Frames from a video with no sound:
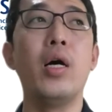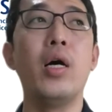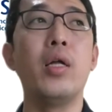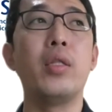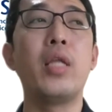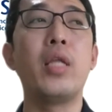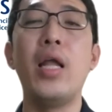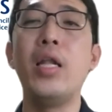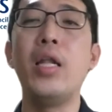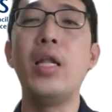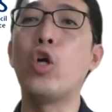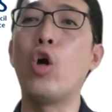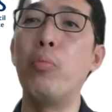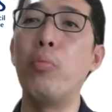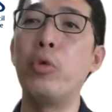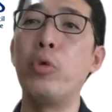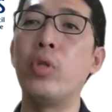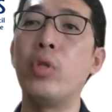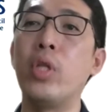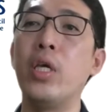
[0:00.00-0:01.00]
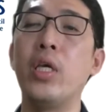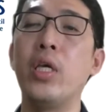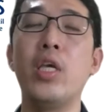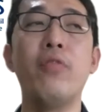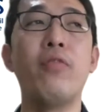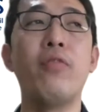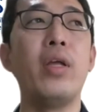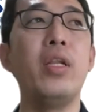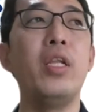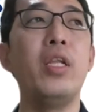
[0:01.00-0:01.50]
telecommuting, if
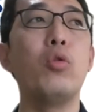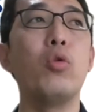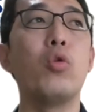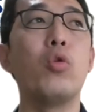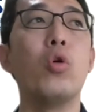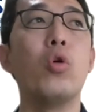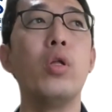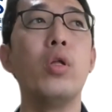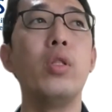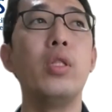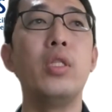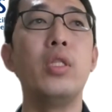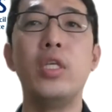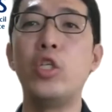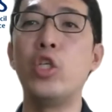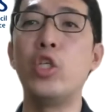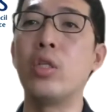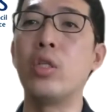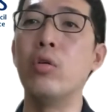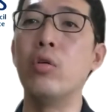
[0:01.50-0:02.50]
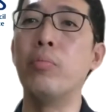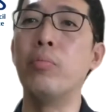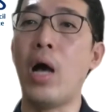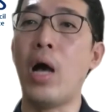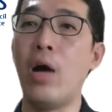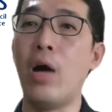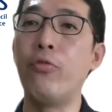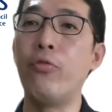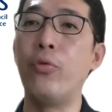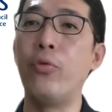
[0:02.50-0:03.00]
I need to go on digital
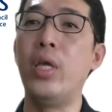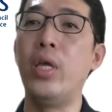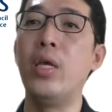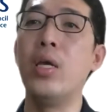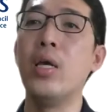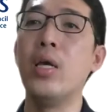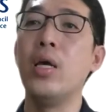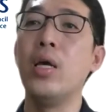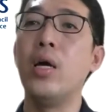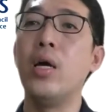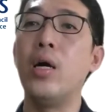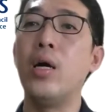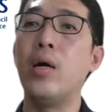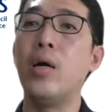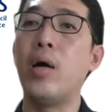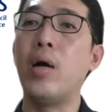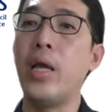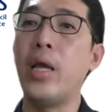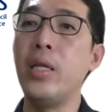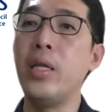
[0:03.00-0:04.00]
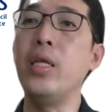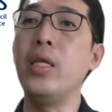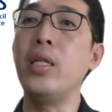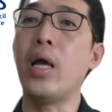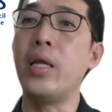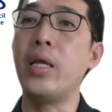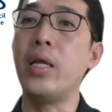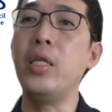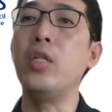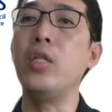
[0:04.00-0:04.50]
pathway, I
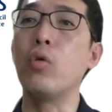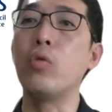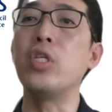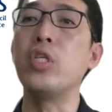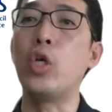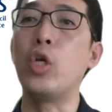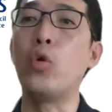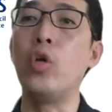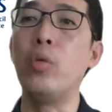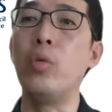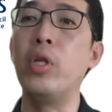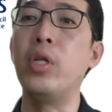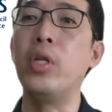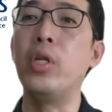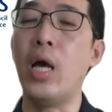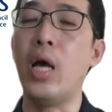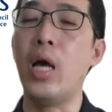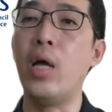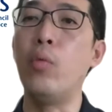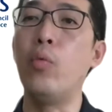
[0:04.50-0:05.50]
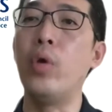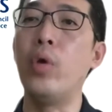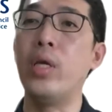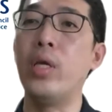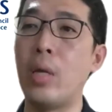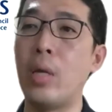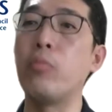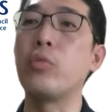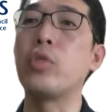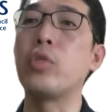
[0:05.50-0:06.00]
need those equipment, the hardware.
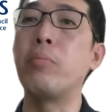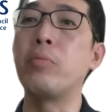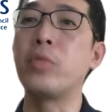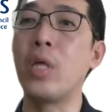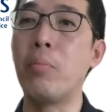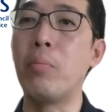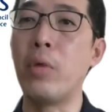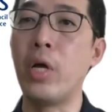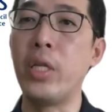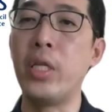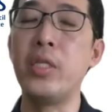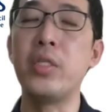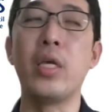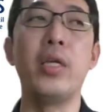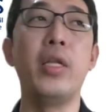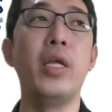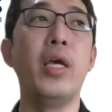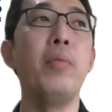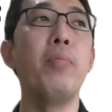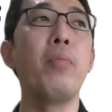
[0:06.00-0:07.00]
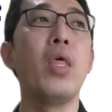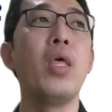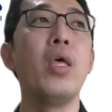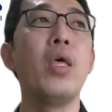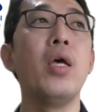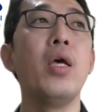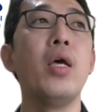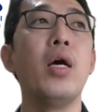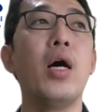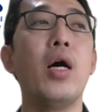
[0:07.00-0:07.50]
Some monies are there.
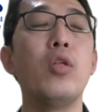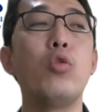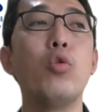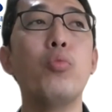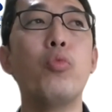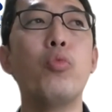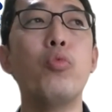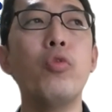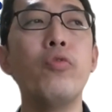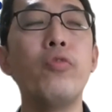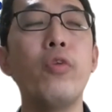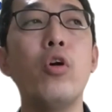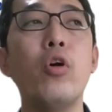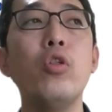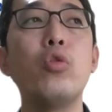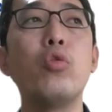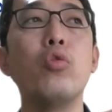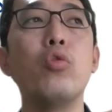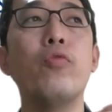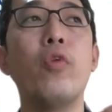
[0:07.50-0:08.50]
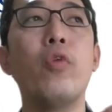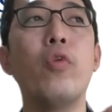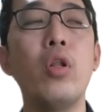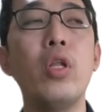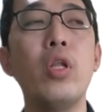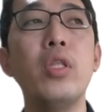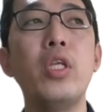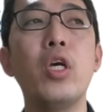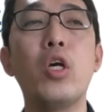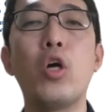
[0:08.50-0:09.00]
To move on to
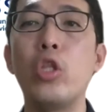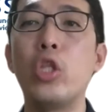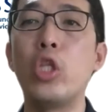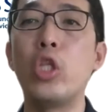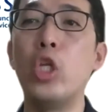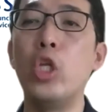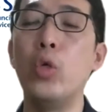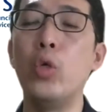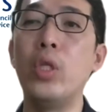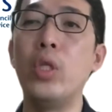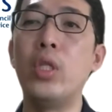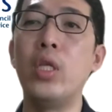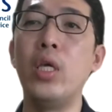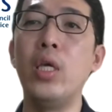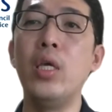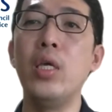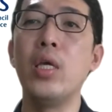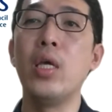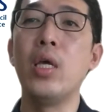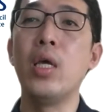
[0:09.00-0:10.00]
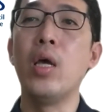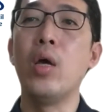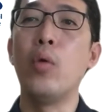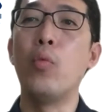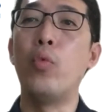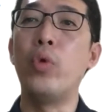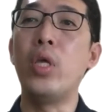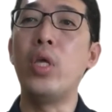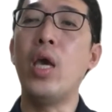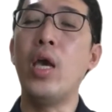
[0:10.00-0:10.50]
volunteer continuity,
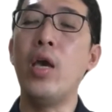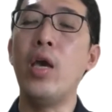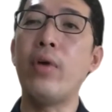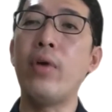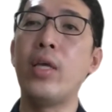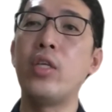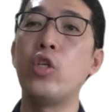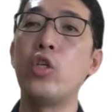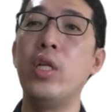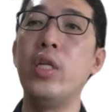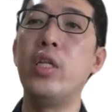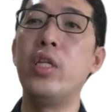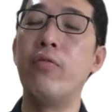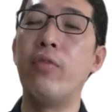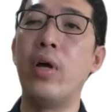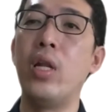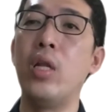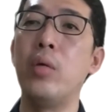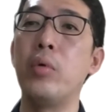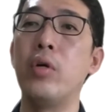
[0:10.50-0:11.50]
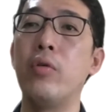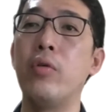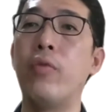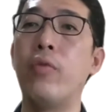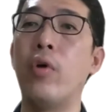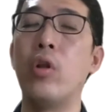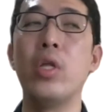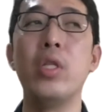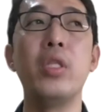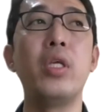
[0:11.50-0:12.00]
we have actually developed a
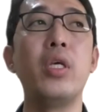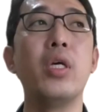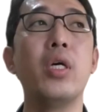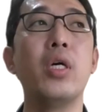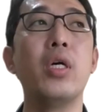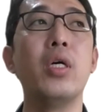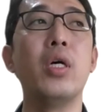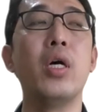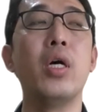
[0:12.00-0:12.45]
volunteer